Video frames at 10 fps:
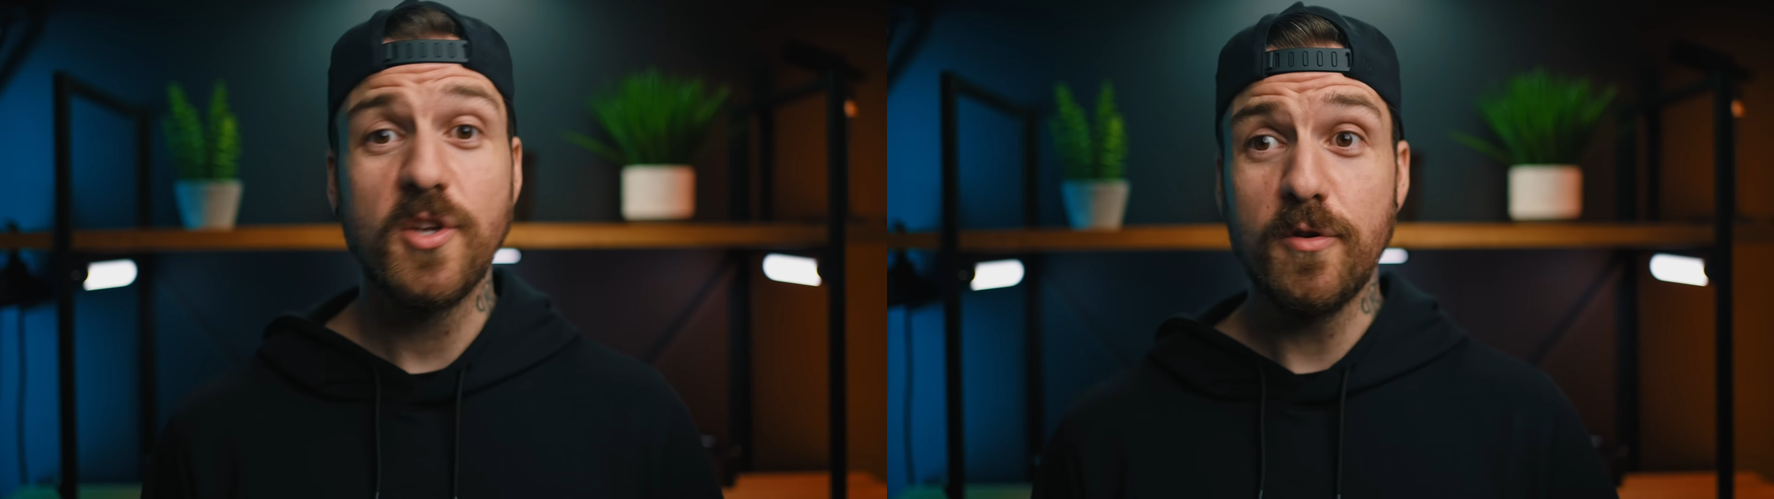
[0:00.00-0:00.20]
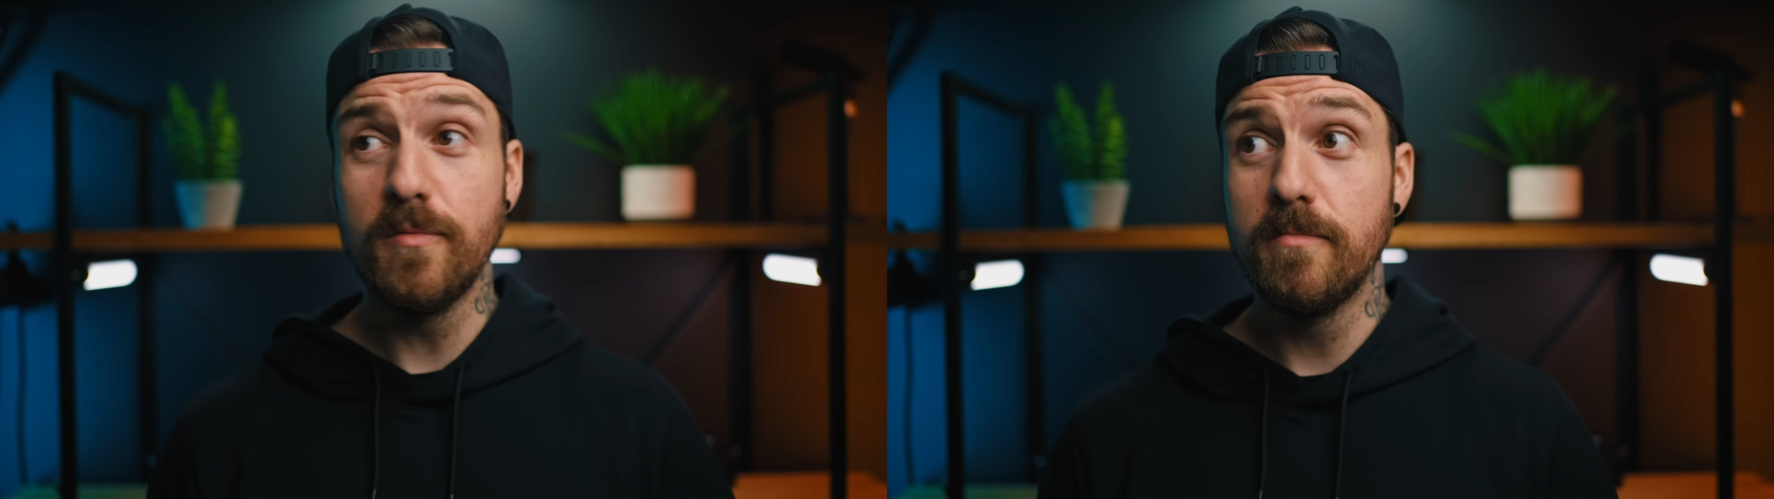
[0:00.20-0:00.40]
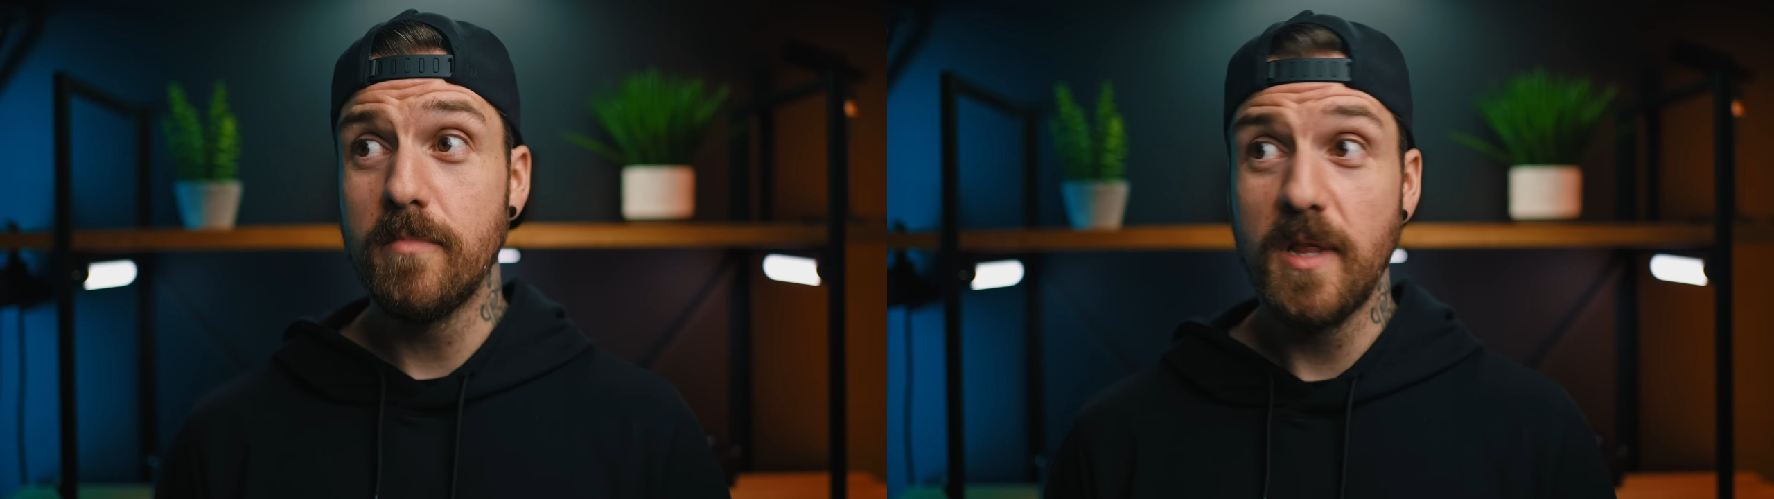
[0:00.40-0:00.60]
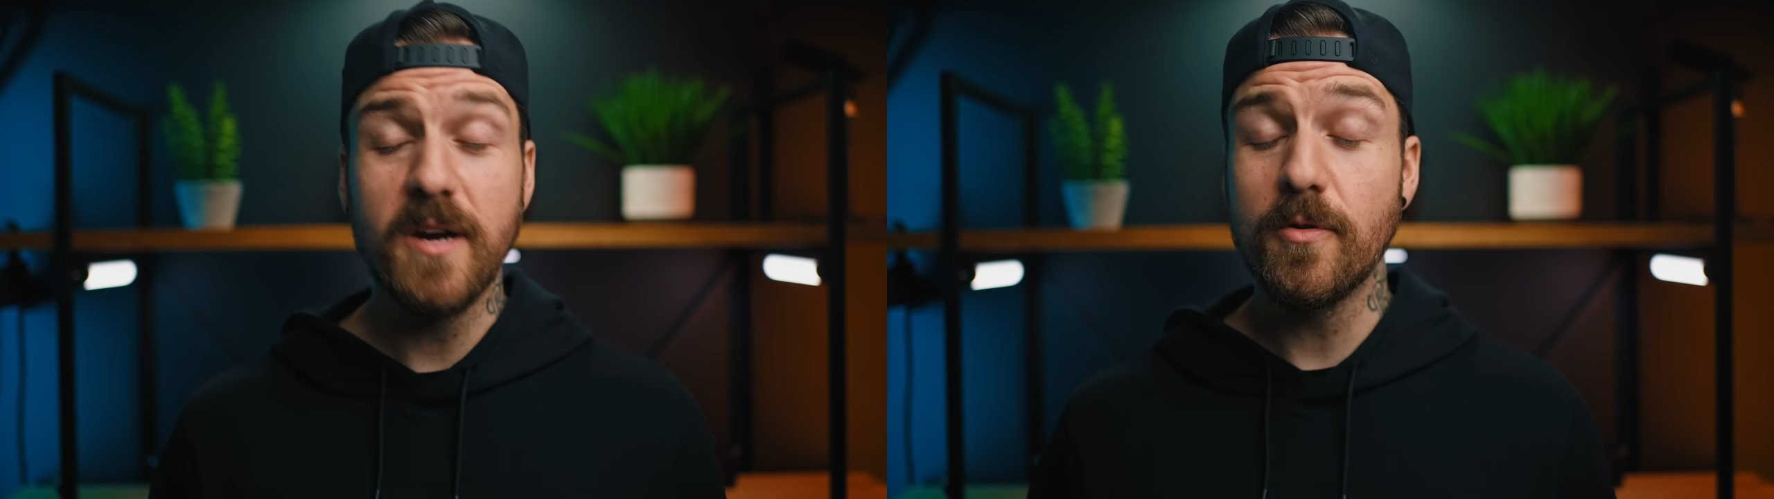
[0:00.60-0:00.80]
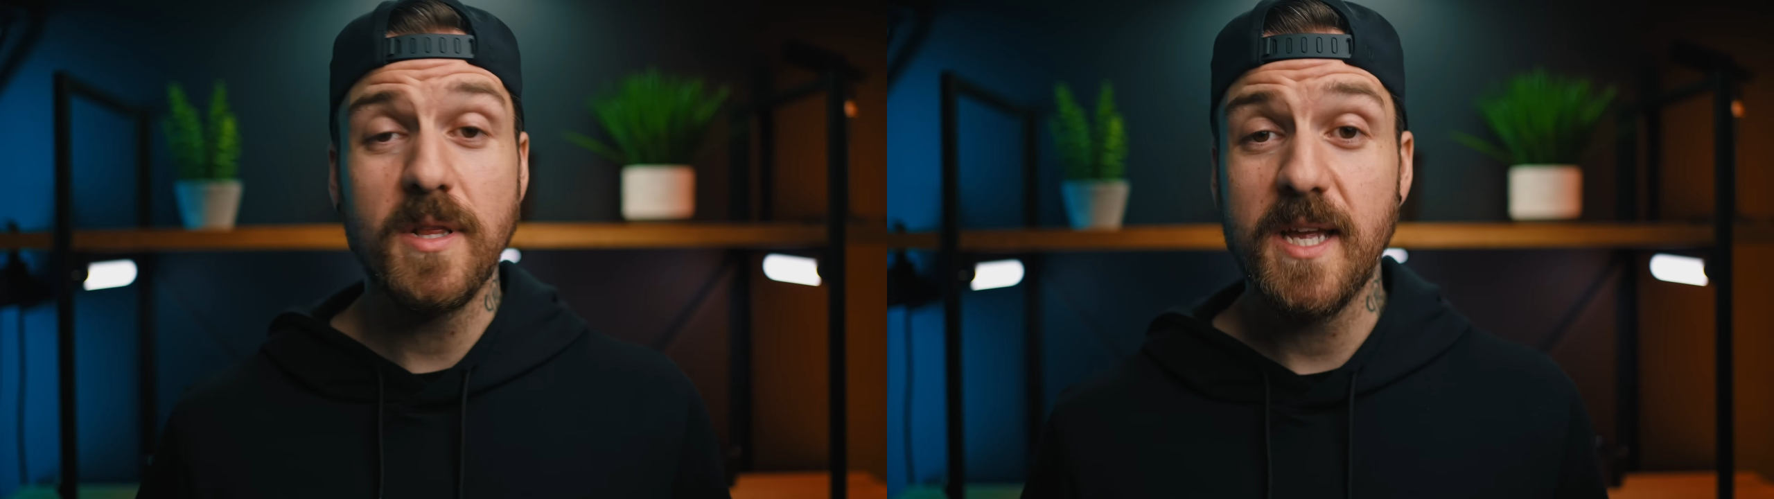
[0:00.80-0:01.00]
so you
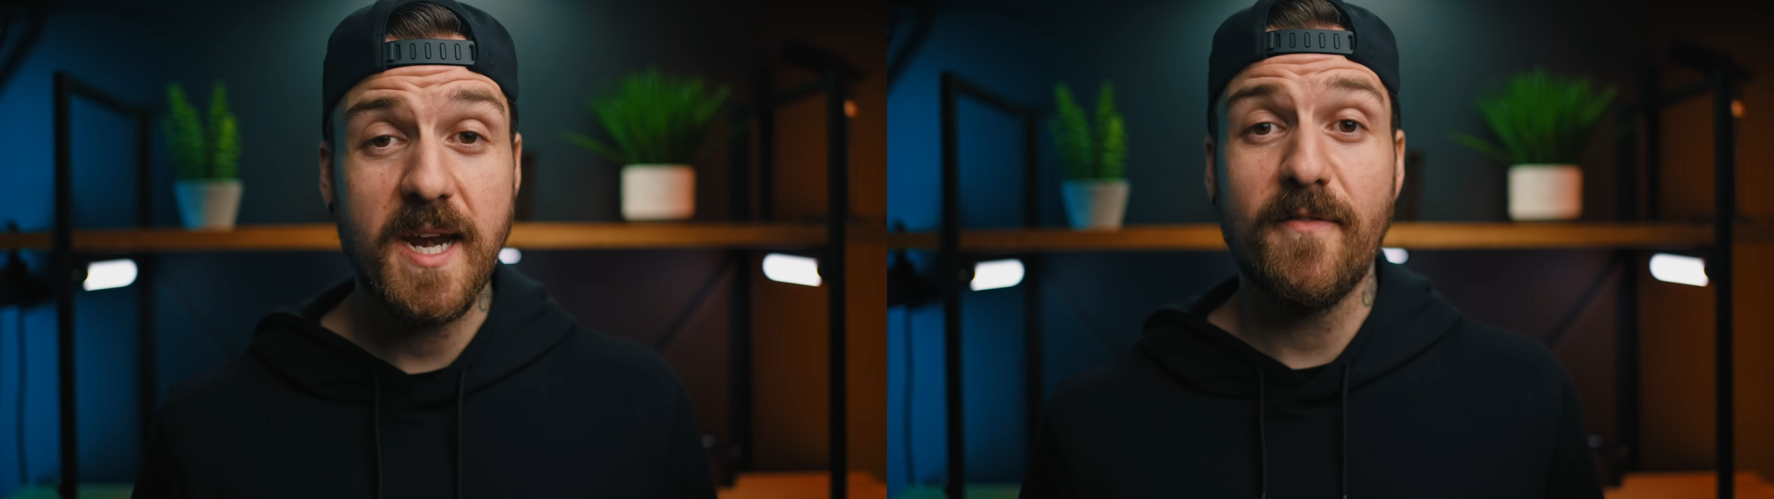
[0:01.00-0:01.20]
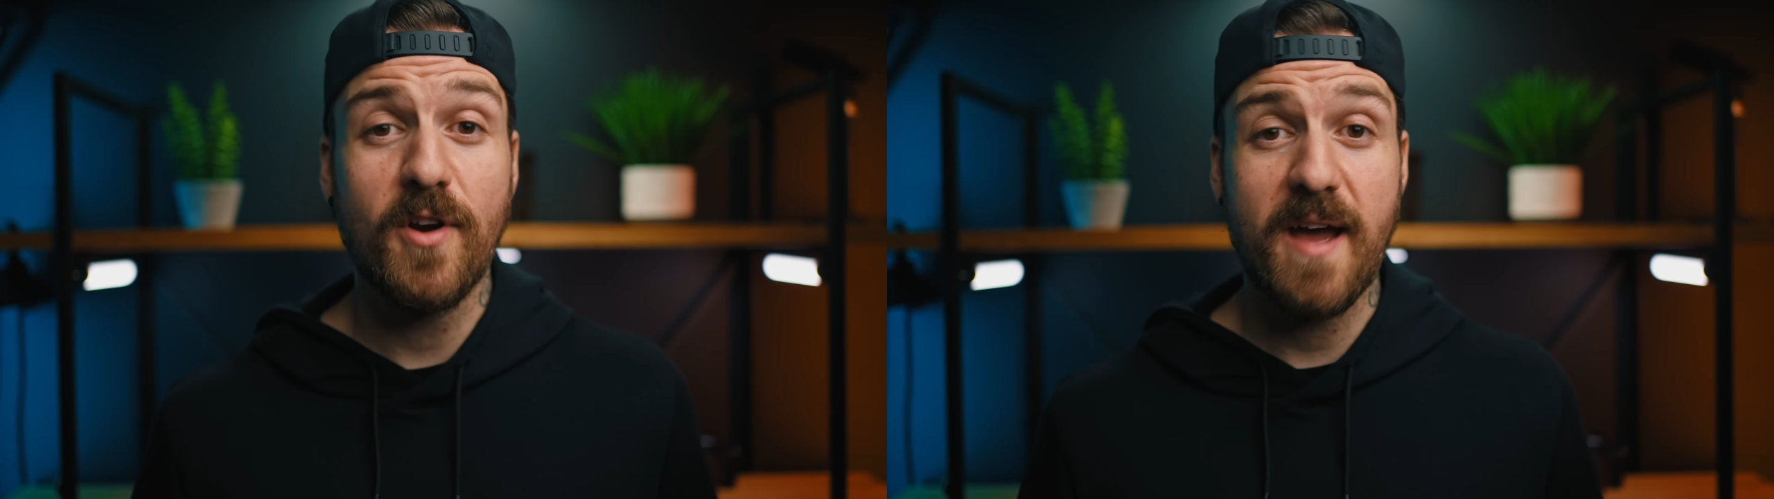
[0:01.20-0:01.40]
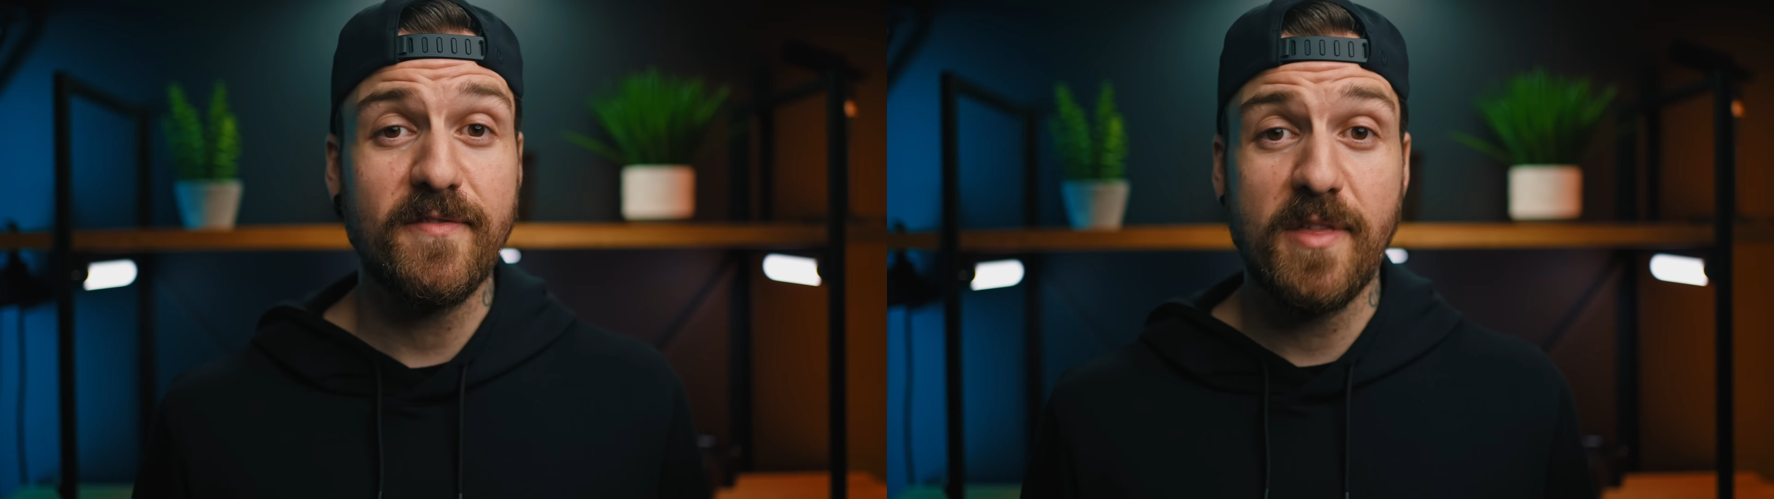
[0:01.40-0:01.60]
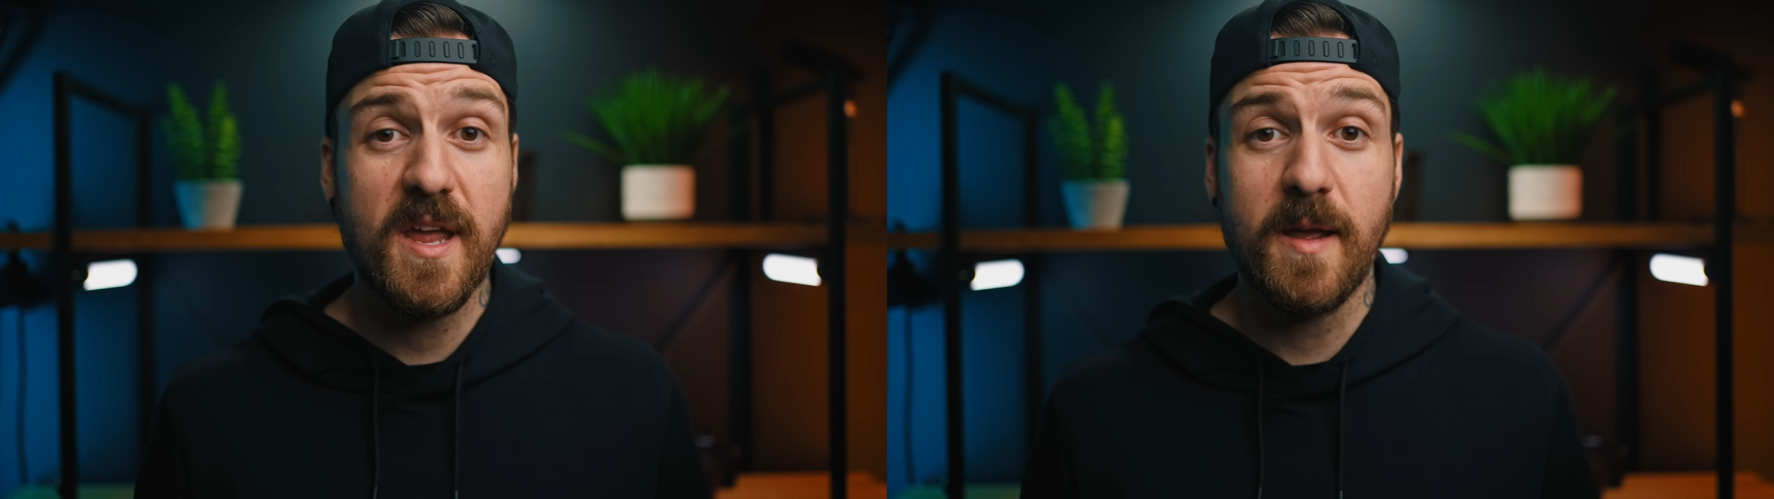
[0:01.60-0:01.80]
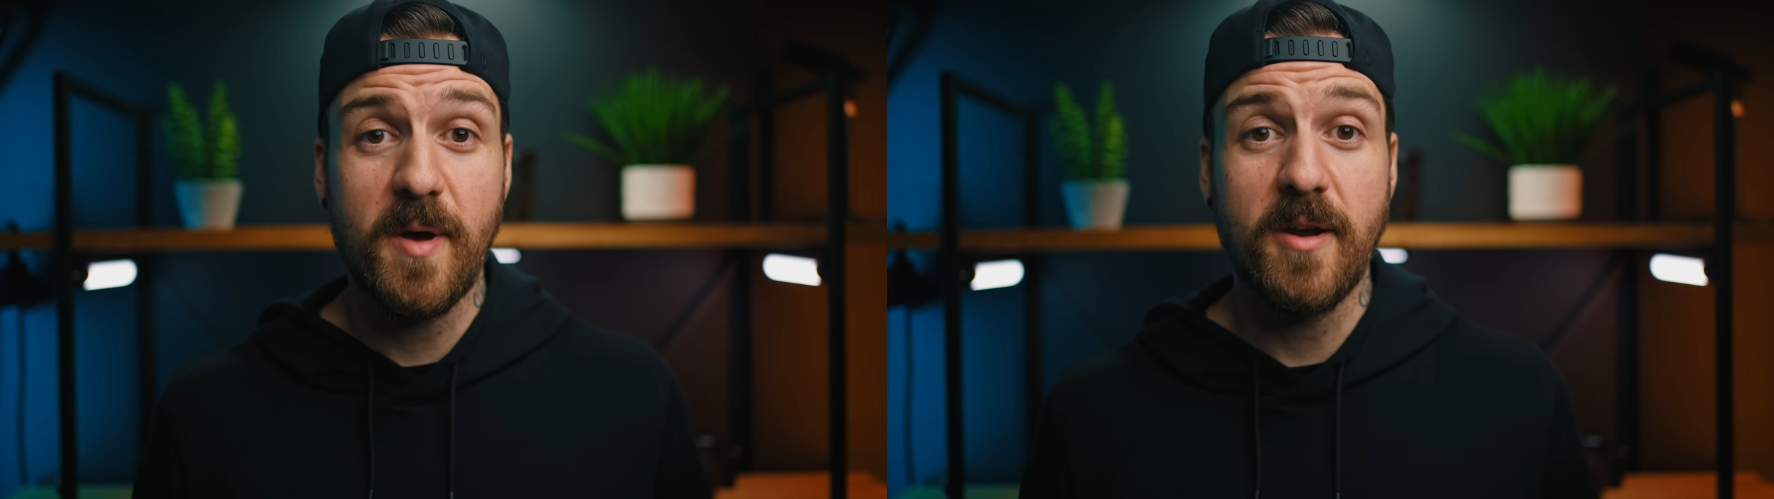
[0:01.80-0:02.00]
literally never have to
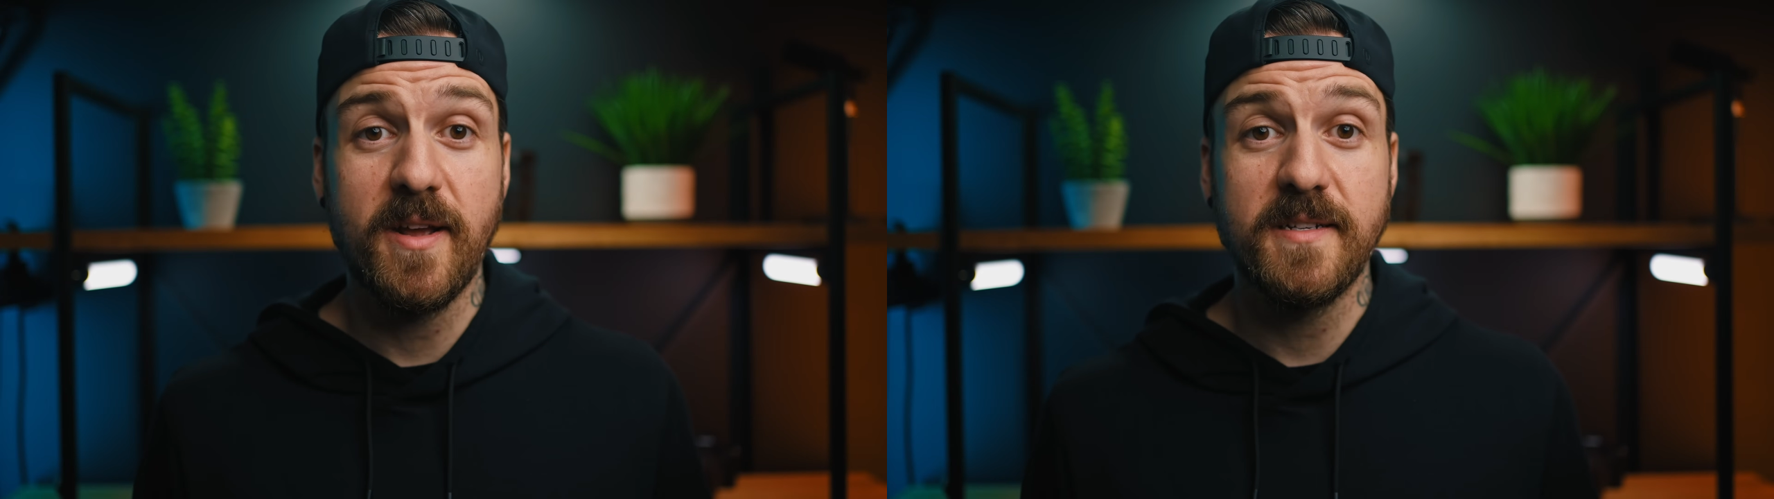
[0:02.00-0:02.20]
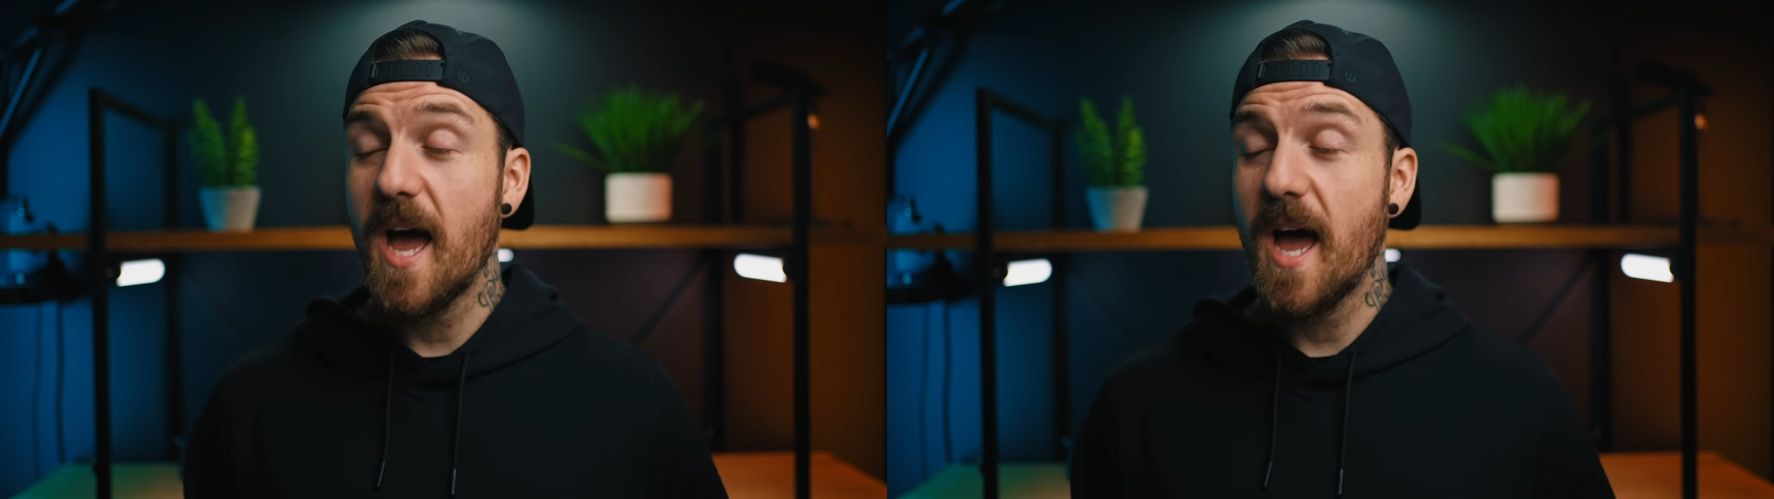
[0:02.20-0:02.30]
think about it.